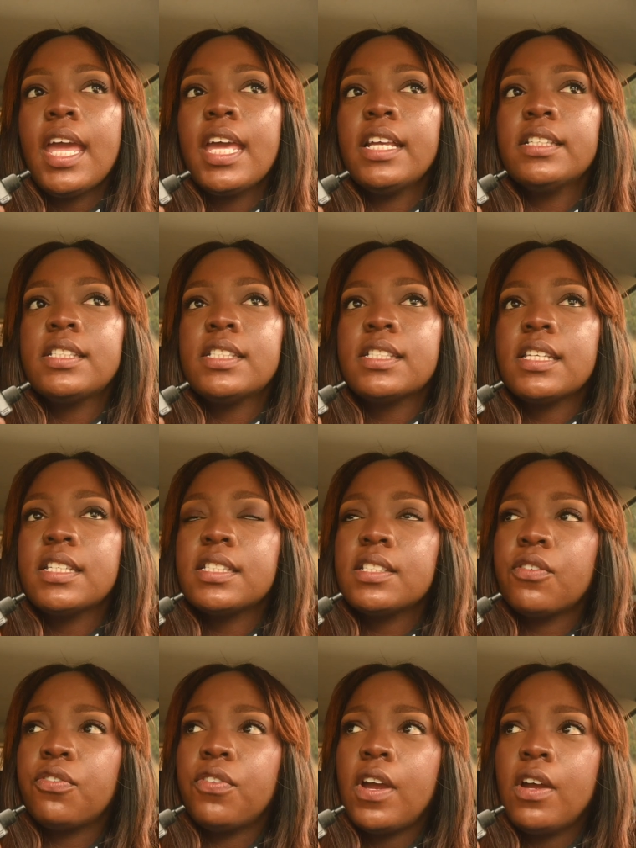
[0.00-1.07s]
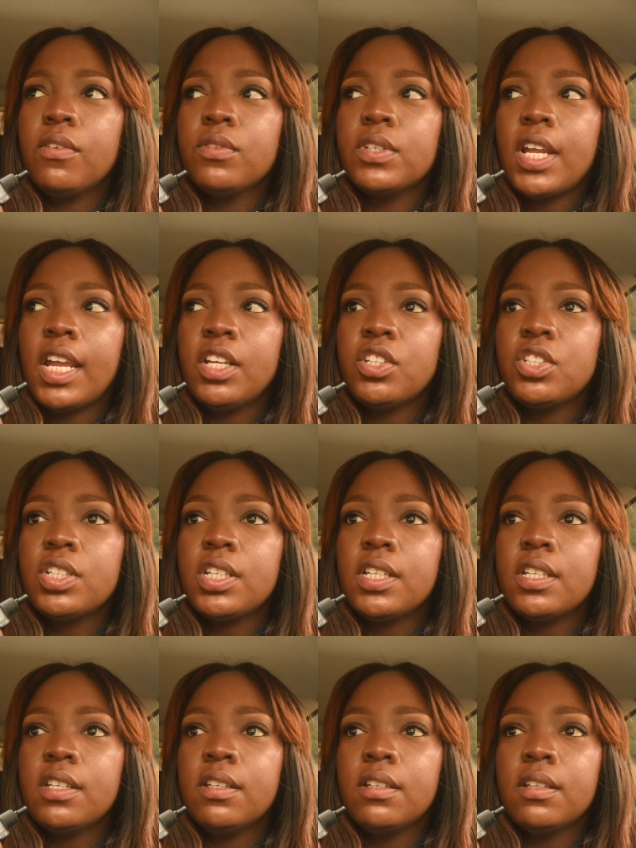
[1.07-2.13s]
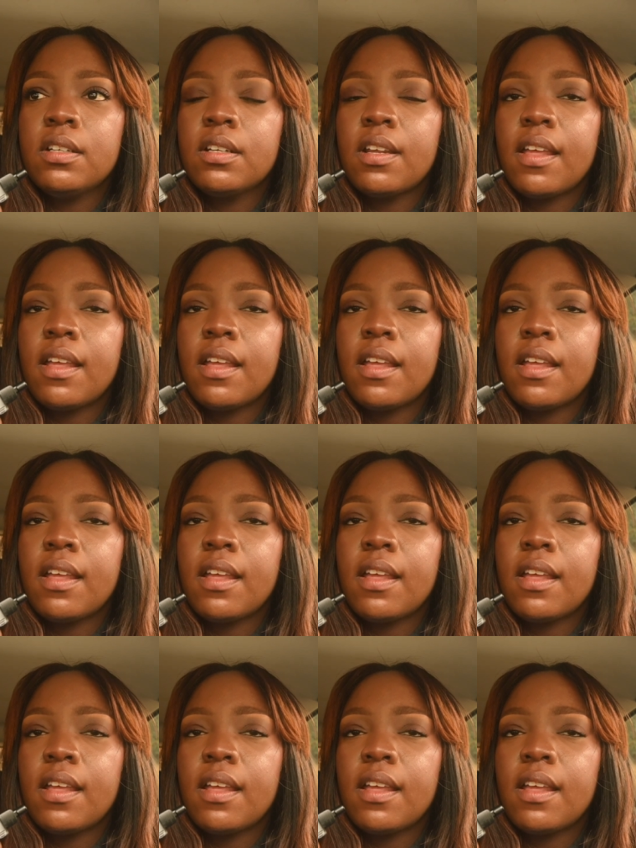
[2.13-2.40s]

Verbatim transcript: It's it's a foundation